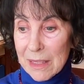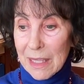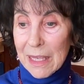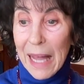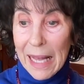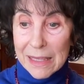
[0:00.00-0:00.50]

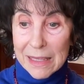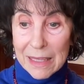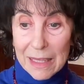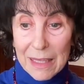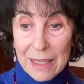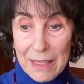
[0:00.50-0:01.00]

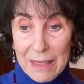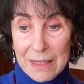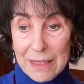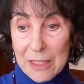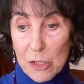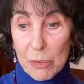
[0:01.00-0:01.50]
classic
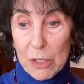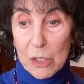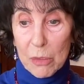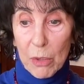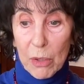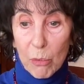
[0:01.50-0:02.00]

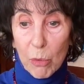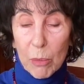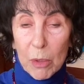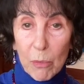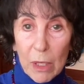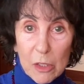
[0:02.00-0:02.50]
situation where the
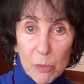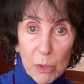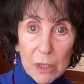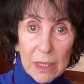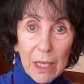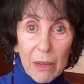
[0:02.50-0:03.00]
woman wants
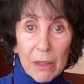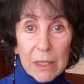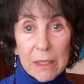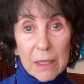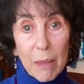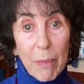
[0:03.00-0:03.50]
more
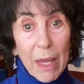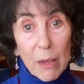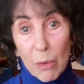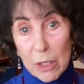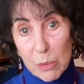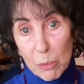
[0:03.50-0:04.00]
togetherness and the man
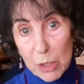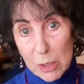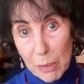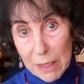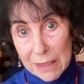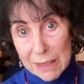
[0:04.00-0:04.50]
wants more
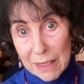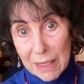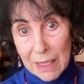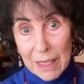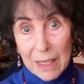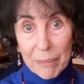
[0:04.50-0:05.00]
space.
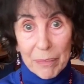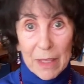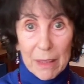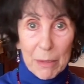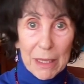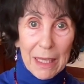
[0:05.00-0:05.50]

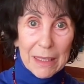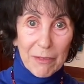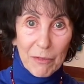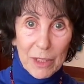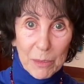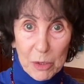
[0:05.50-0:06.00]
You know, I mean,
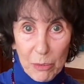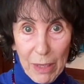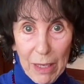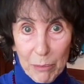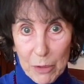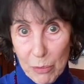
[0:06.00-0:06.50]
that flips
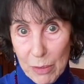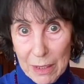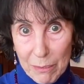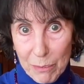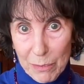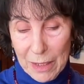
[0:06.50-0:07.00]
around
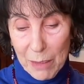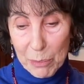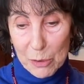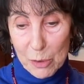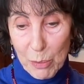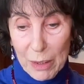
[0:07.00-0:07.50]
between
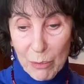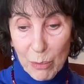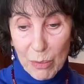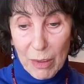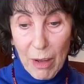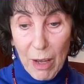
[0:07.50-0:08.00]
couples, but
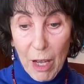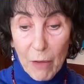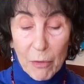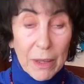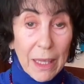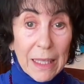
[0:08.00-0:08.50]

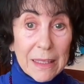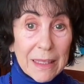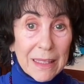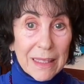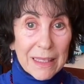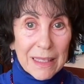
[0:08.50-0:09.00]
often that's
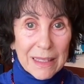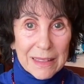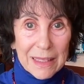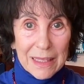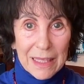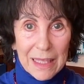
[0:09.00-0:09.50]

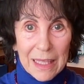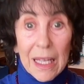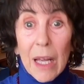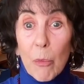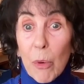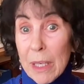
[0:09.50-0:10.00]
a
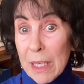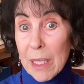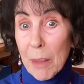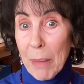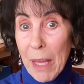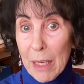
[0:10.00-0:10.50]
one
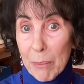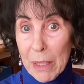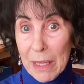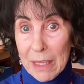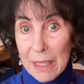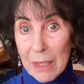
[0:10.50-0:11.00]

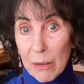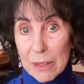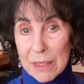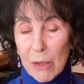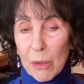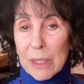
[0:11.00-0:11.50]
incompatibility,
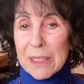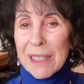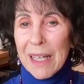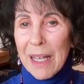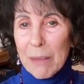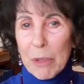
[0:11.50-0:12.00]
or it's
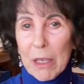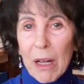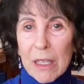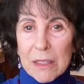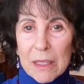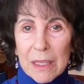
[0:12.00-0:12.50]
be
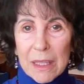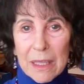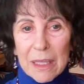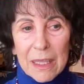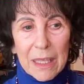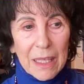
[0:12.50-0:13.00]

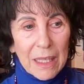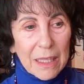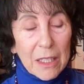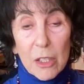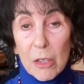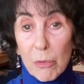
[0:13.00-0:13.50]
constantly
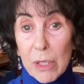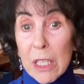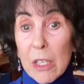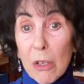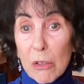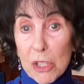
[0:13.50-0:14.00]

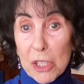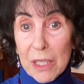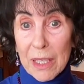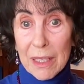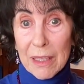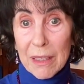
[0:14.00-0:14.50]

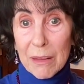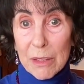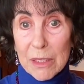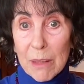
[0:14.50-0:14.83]
renegotiated, or